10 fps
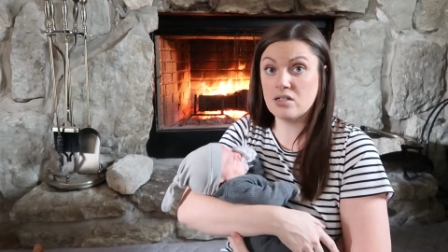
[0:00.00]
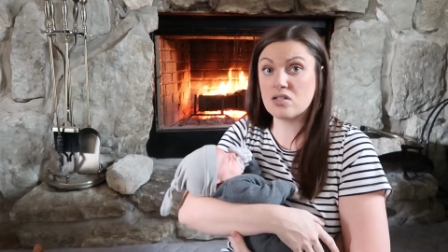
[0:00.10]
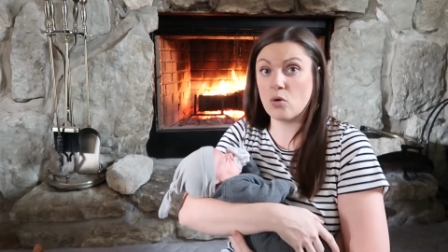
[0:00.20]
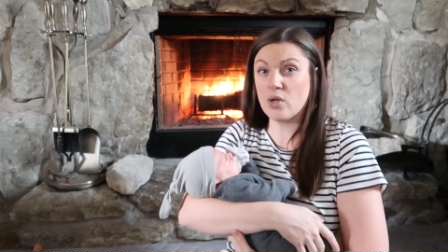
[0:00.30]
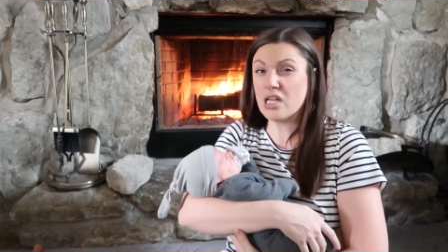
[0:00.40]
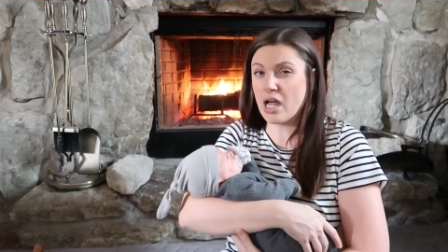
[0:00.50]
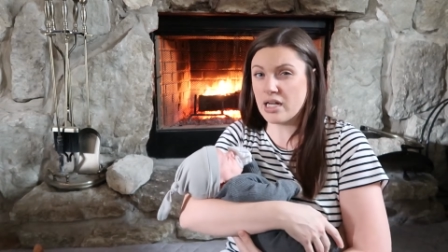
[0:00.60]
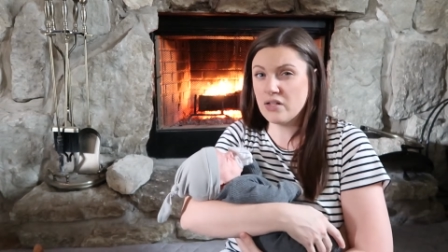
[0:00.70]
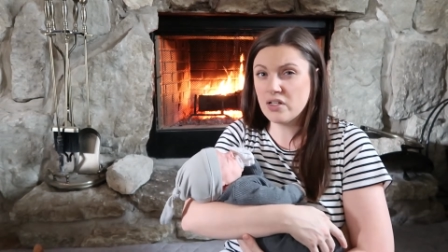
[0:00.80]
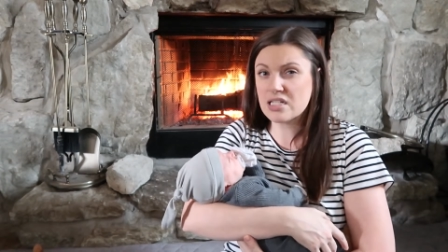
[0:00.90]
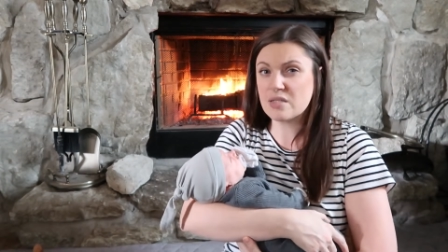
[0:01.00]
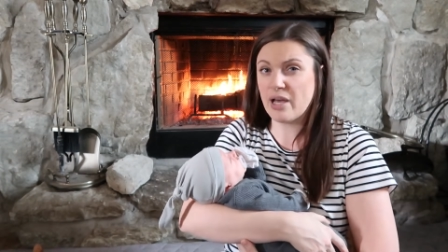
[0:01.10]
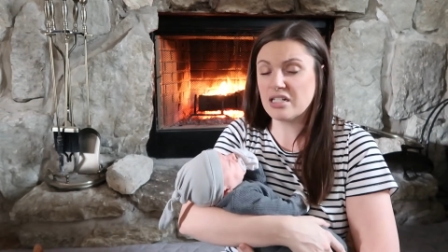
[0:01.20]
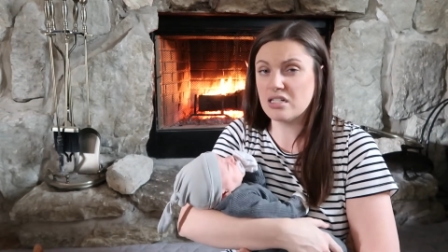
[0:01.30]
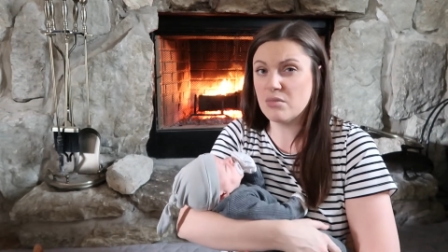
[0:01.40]
So we kind of
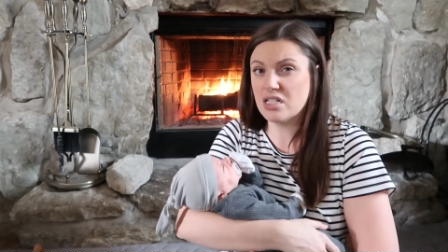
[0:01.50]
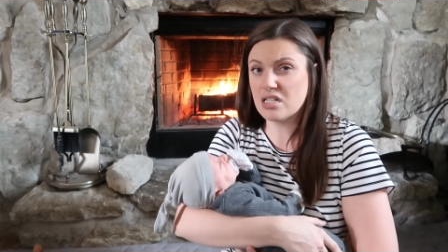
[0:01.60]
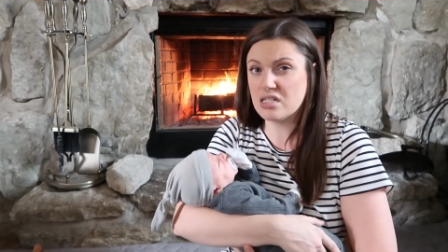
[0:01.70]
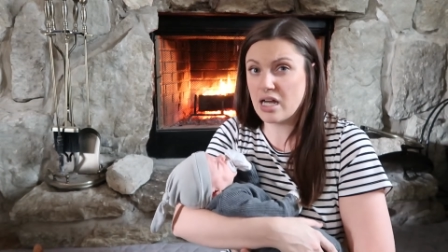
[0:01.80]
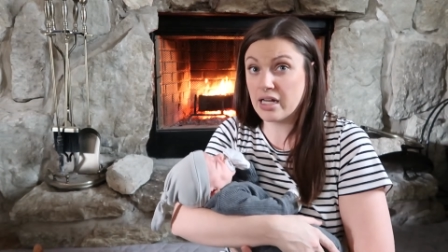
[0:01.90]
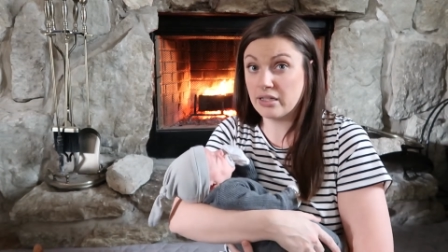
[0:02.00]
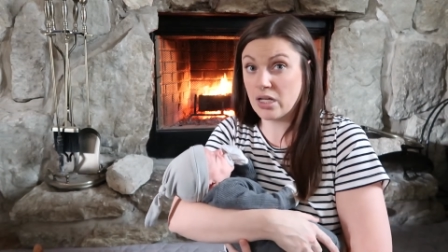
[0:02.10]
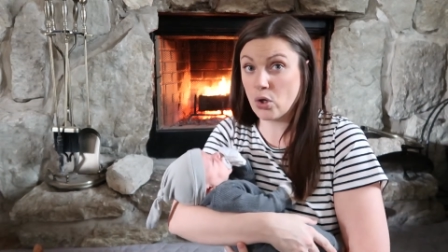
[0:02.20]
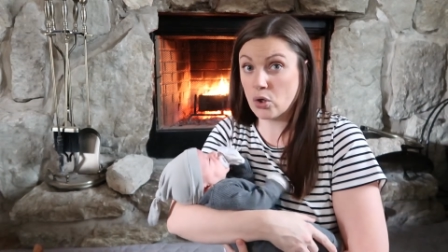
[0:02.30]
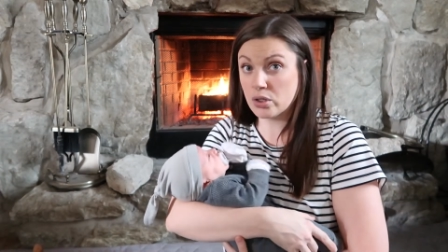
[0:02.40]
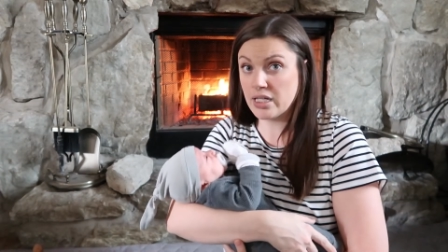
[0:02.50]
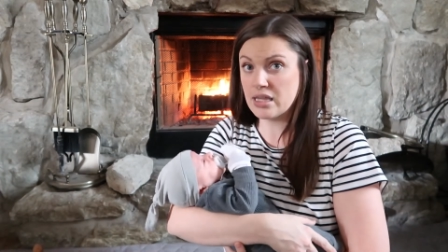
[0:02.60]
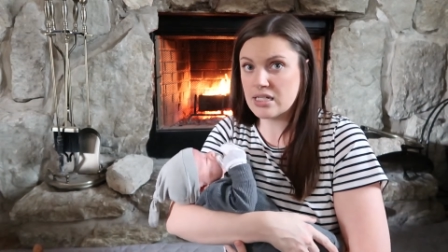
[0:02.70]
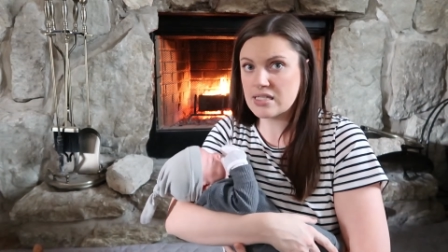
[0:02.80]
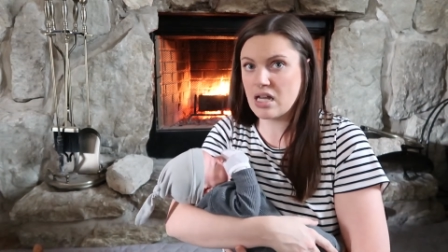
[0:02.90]
expected me to dilate early
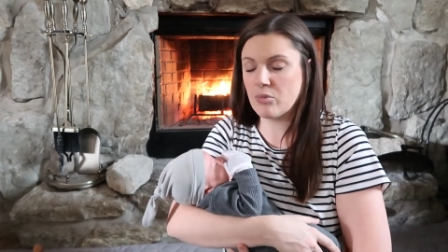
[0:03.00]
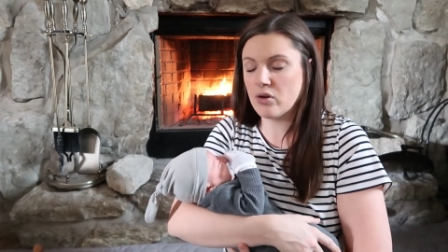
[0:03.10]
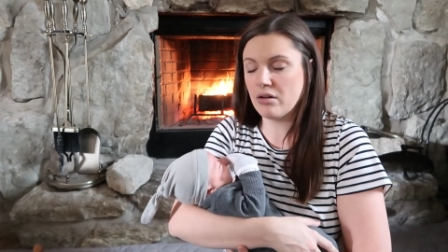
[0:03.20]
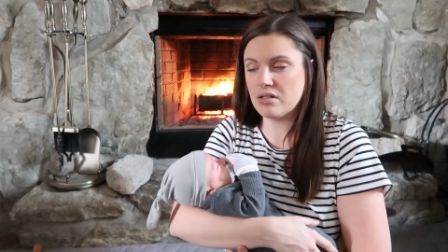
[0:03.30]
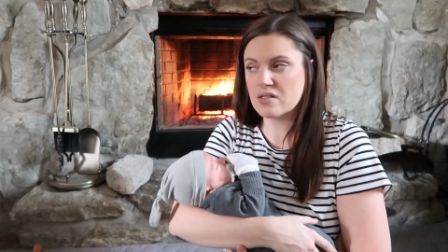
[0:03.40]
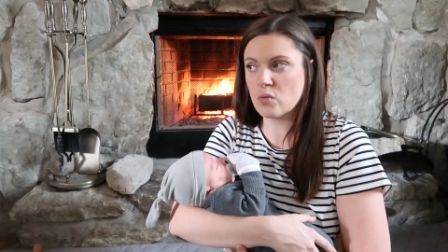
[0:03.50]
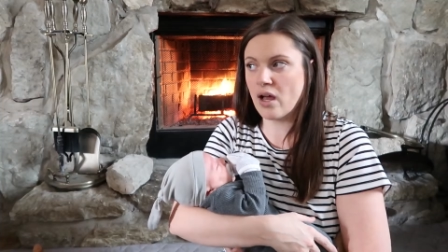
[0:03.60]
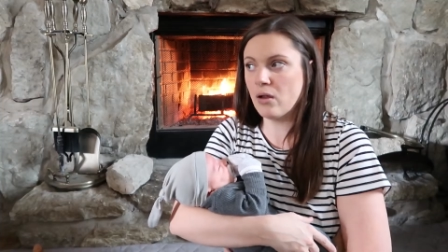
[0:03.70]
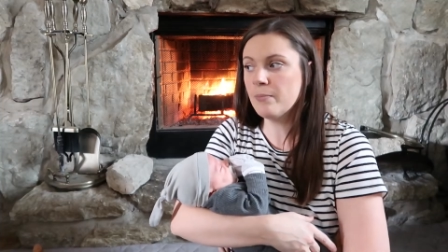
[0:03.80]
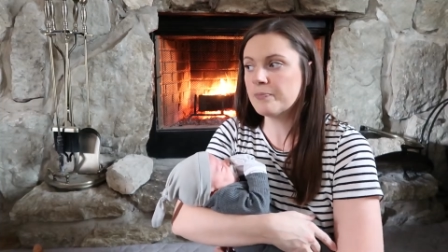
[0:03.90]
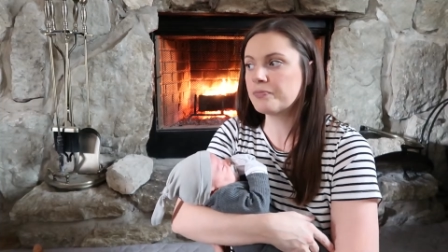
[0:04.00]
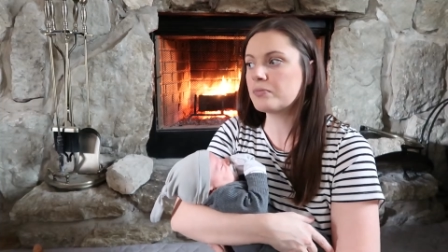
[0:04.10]
this time around as well.